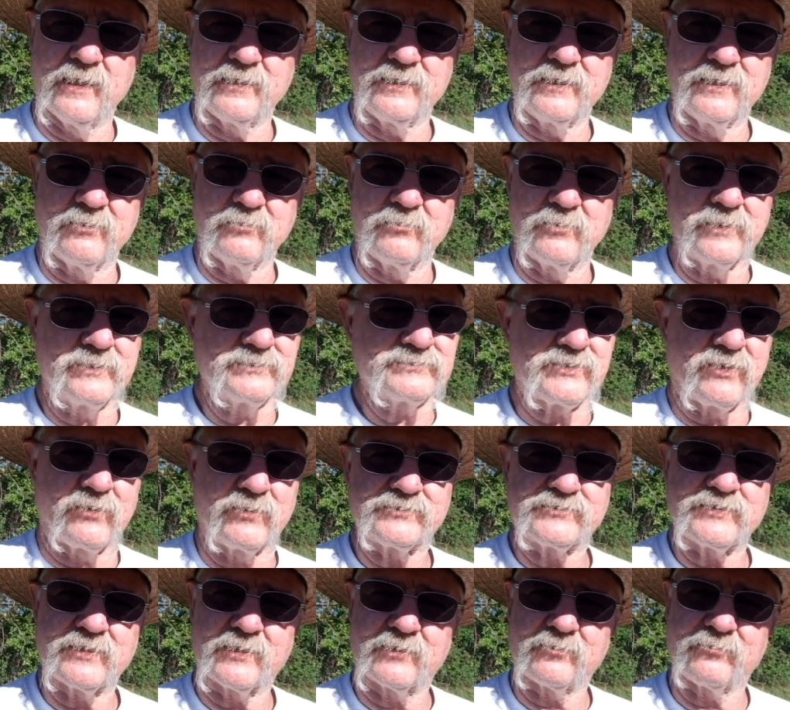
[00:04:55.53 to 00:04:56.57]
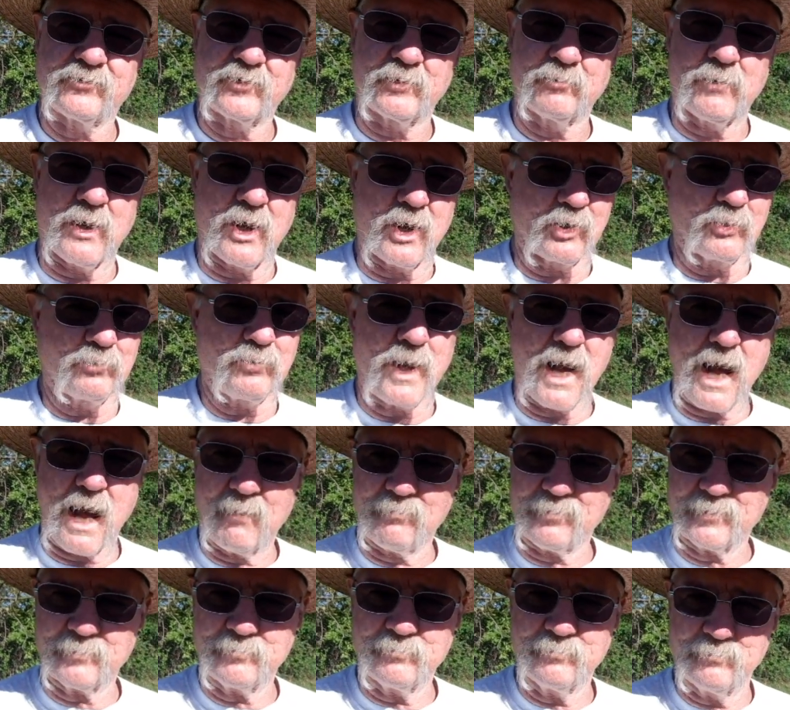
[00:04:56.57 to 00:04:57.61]
you know, we was always looking for a bottle of
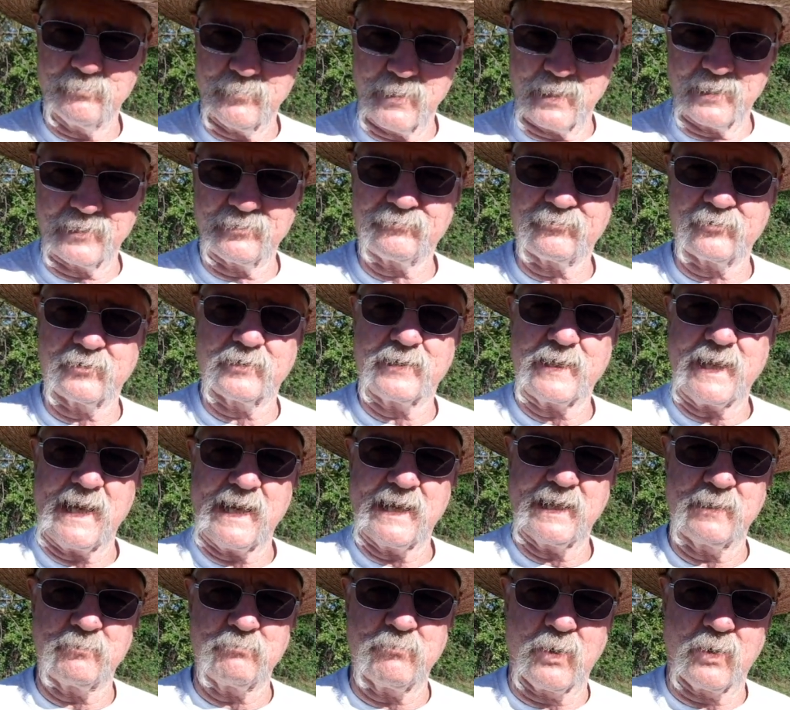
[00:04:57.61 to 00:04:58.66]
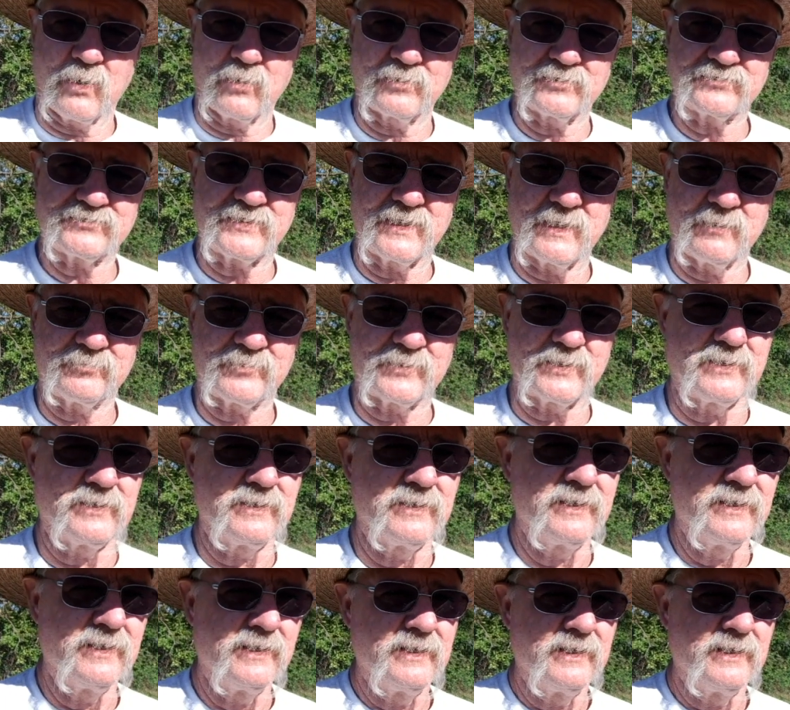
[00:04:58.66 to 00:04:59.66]
pop, money for a candy bar or something.